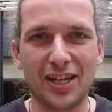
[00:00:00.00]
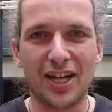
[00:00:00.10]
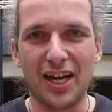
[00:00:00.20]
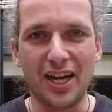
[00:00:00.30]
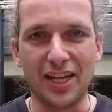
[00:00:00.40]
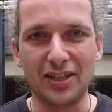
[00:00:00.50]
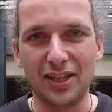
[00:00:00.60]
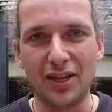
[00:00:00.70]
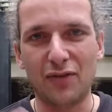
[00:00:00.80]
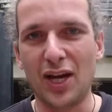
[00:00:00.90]

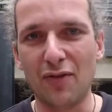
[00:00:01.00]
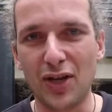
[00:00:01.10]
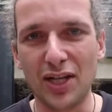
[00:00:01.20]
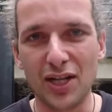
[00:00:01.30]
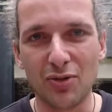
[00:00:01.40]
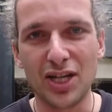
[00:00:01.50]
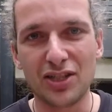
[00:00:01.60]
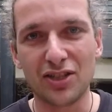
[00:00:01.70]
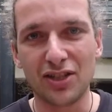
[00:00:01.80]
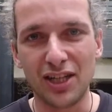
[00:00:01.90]
And if you have any
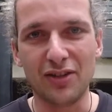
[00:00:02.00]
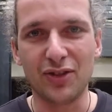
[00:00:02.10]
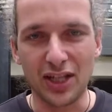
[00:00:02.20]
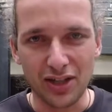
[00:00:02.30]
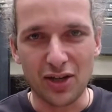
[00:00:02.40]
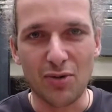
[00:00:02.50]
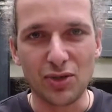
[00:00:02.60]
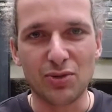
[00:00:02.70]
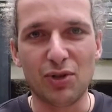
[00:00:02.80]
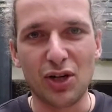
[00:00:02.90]
question, leave it in the
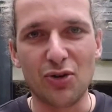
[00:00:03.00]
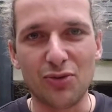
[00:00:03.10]
comments below.